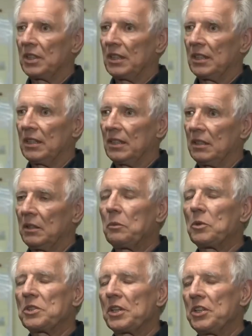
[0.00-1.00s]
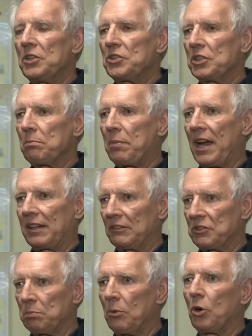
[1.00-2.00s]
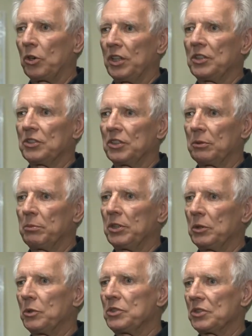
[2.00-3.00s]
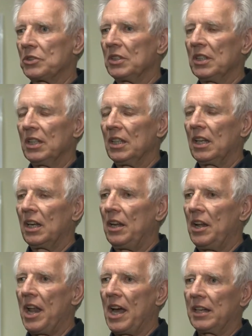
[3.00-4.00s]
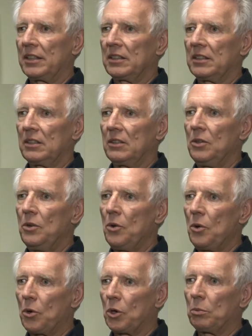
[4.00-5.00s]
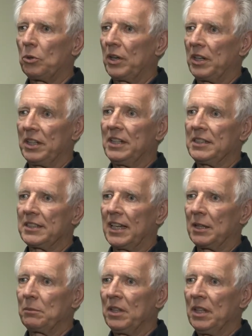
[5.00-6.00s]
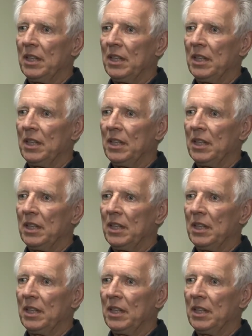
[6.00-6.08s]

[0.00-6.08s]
it was a huge impact of smoke into the community, which is not normal at any time.